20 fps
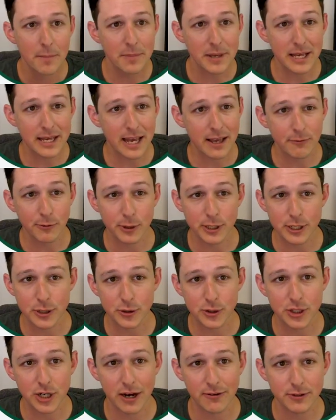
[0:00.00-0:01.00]
being able to
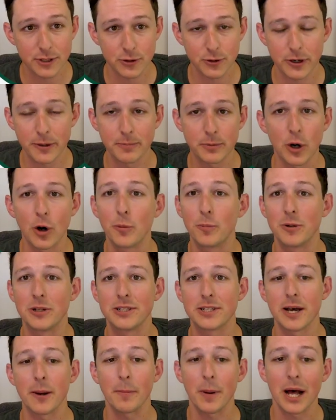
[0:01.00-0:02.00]
use JavaScript
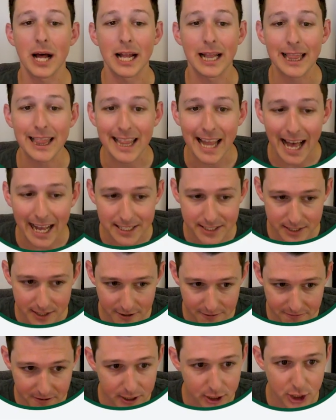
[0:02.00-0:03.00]
opens up a lot
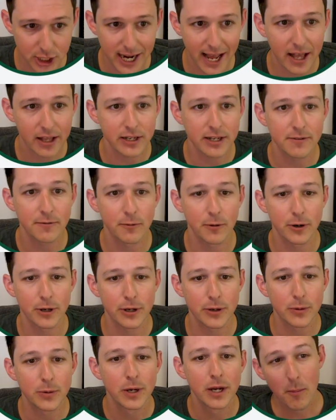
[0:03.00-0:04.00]
of functionality for
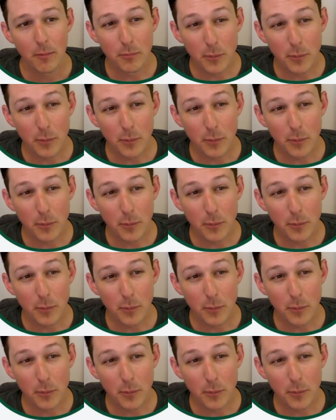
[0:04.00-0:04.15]
you.